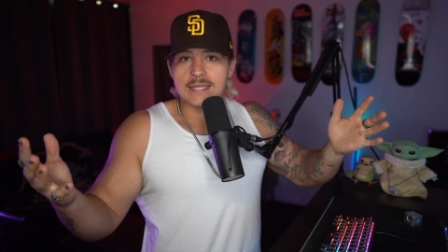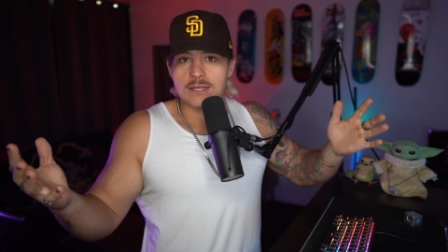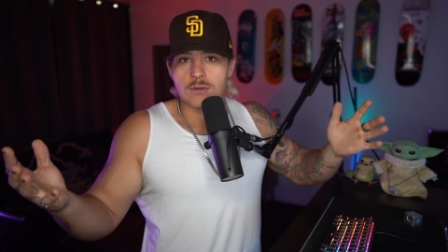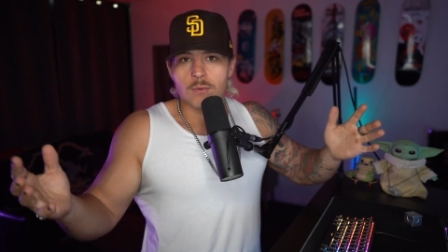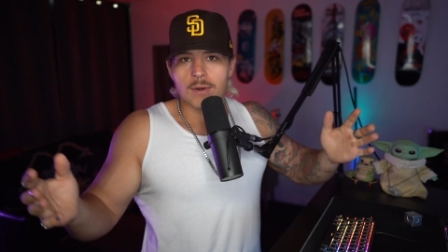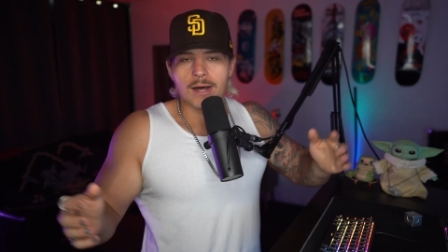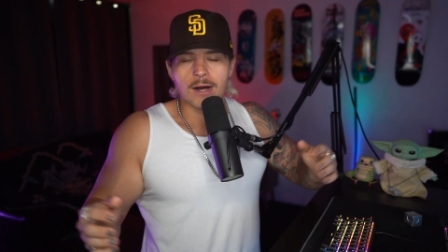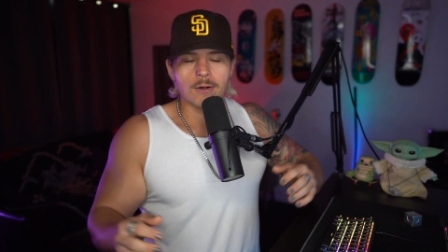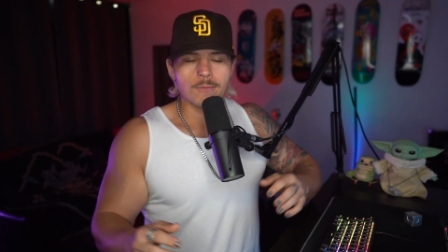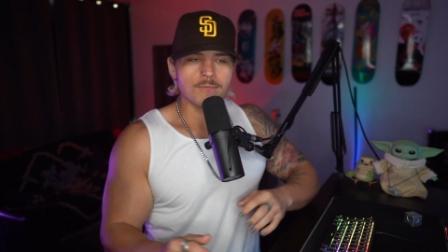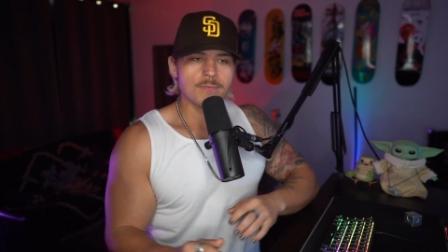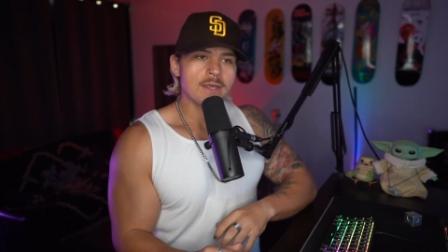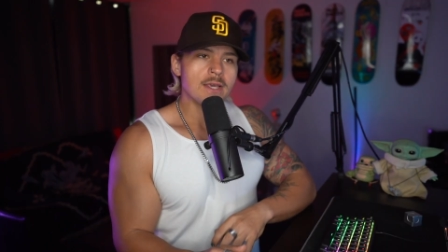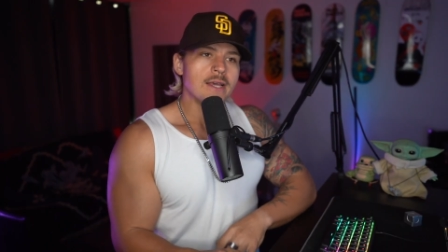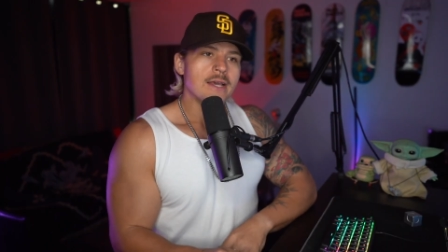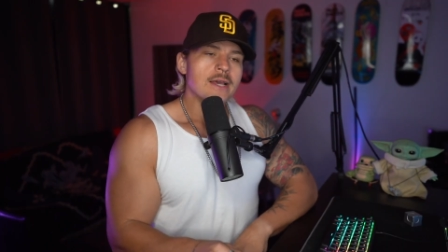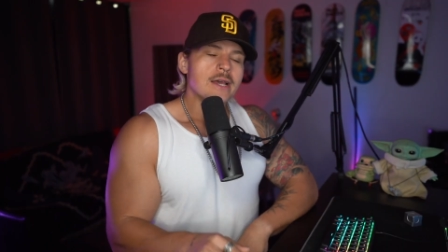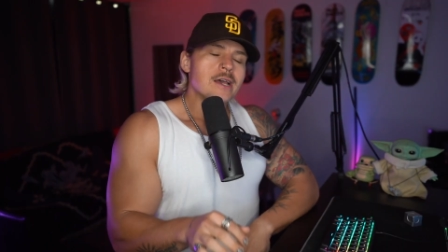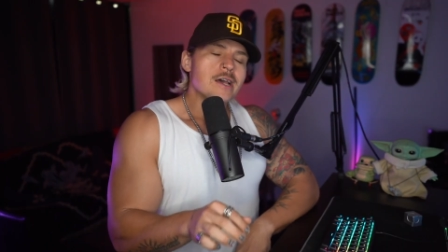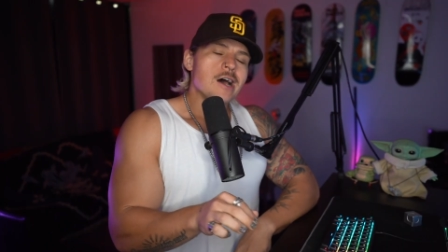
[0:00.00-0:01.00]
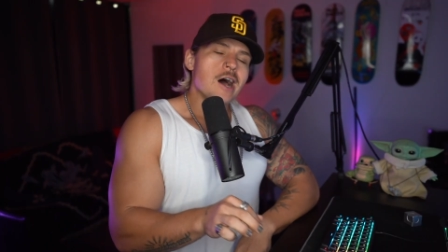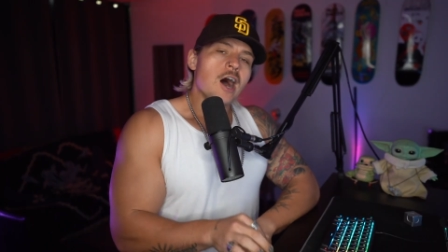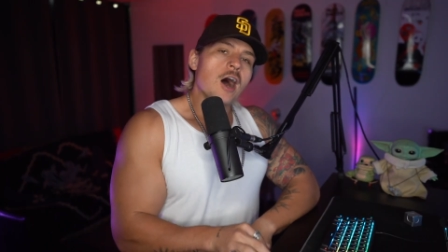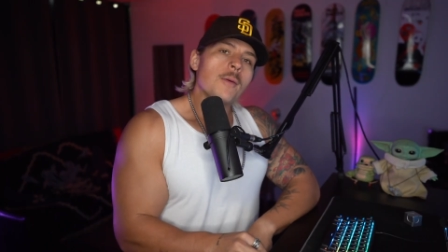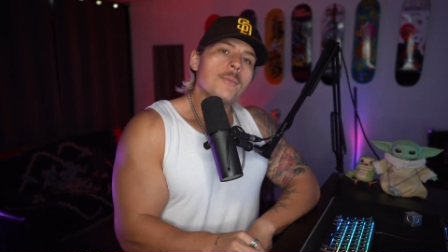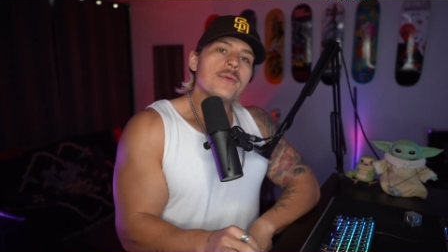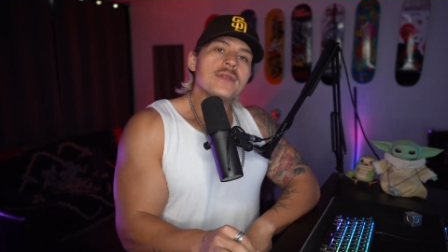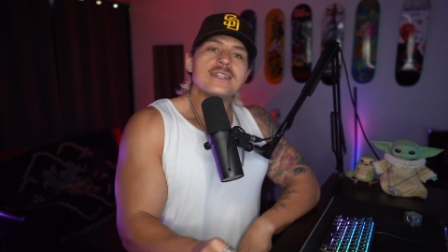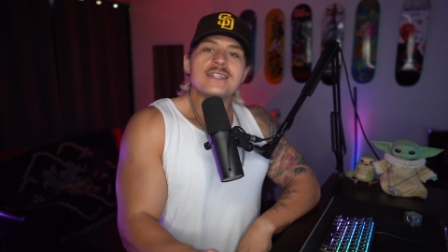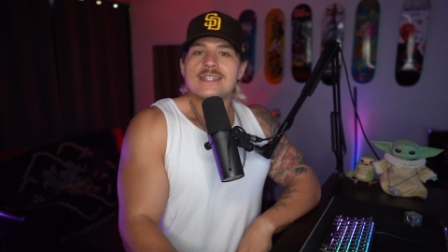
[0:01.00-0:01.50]
well
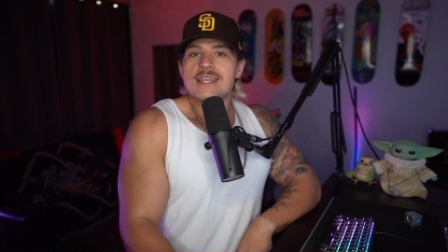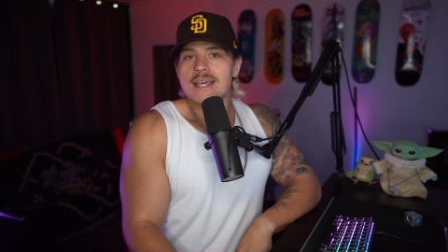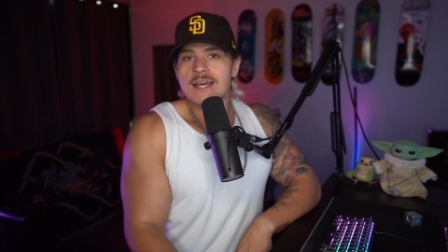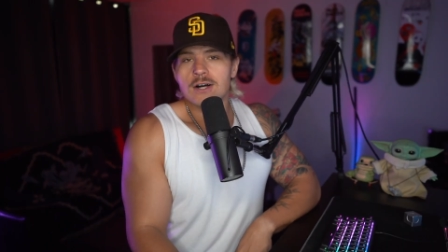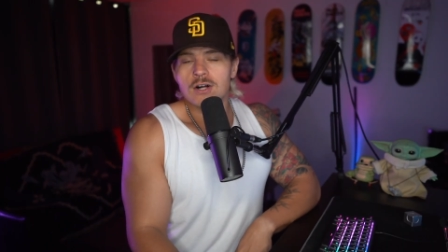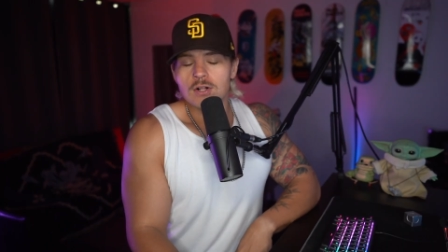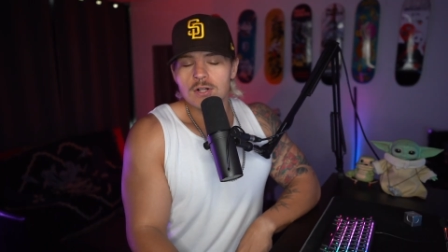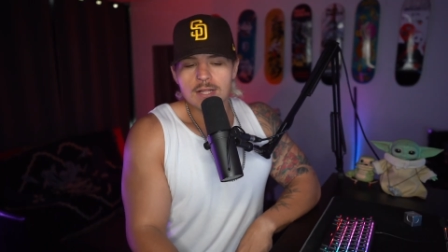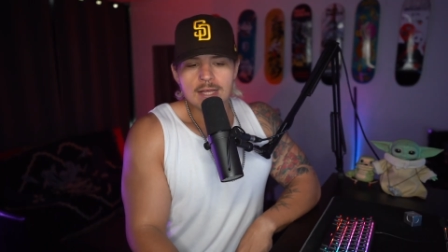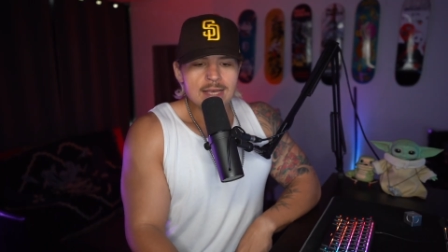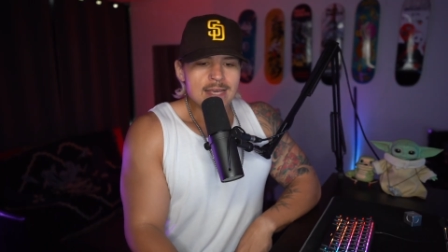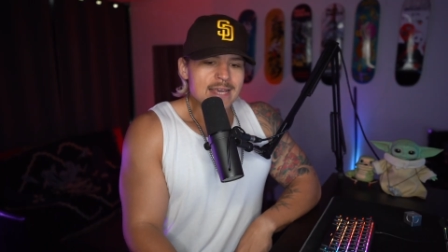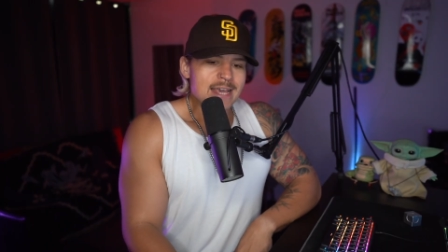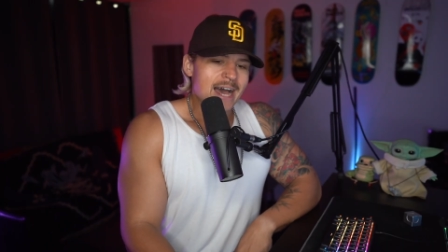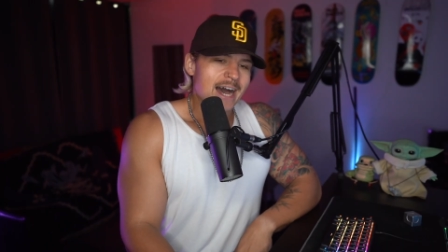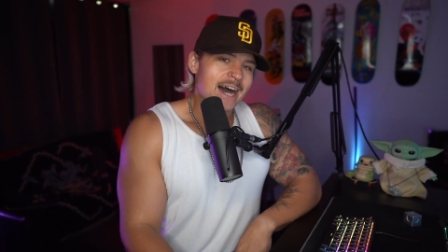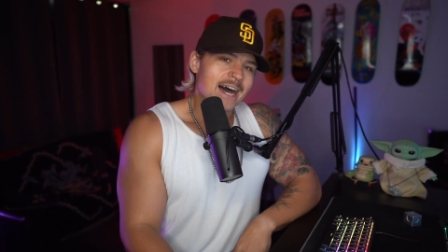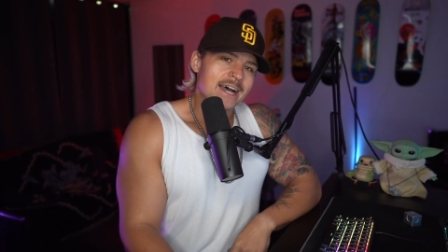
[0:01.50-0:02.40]
up until uh,